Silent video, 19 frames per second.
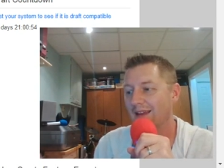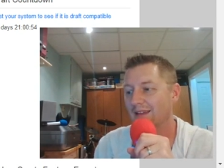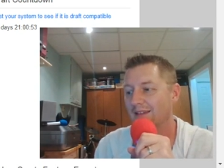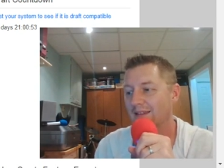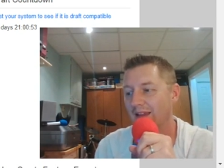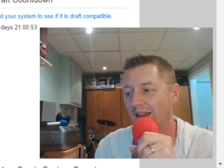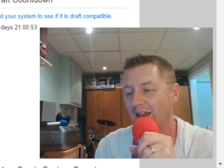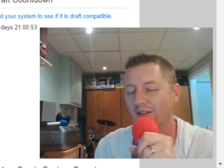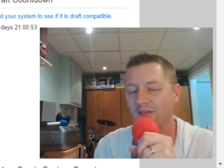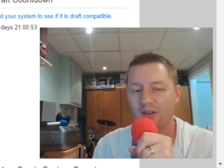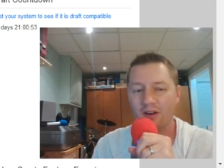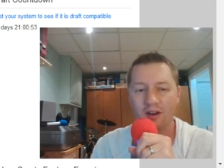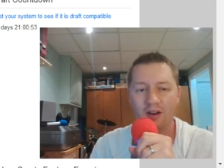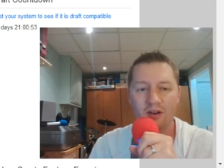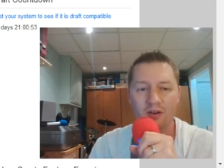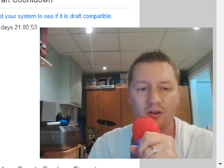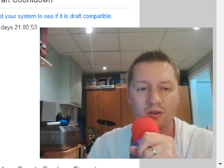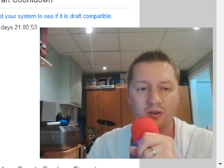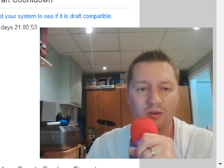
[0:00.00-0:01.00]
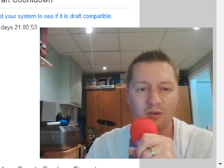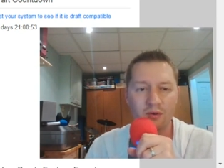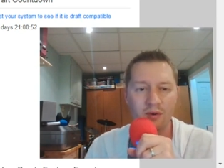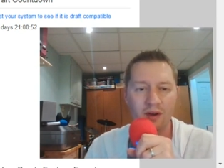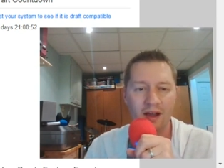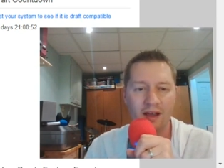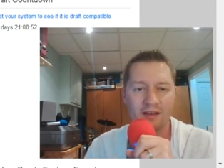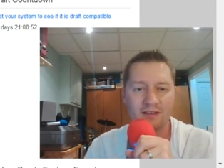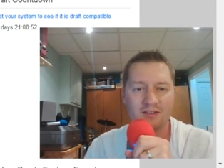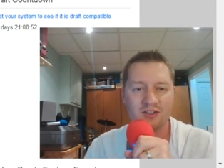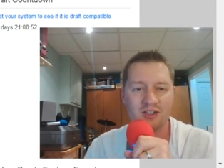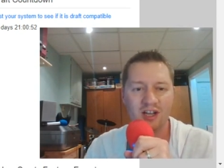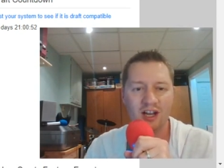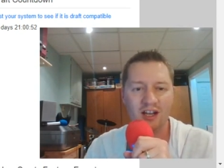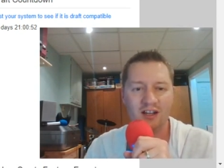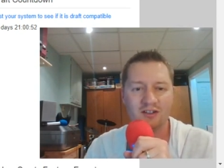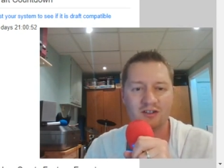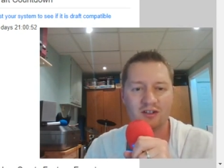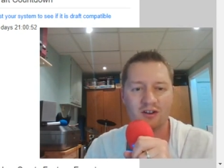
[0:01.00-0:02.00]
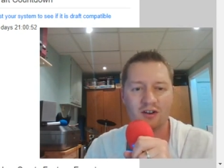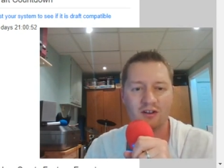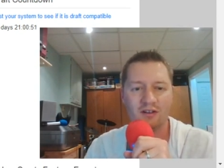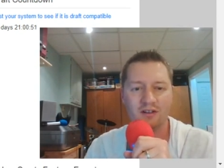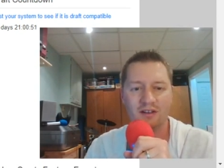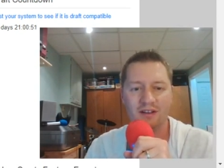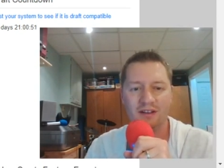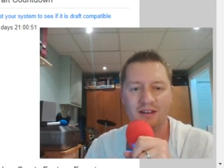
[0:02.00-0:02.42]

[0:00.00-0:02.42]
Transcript: Sandra, who has changed her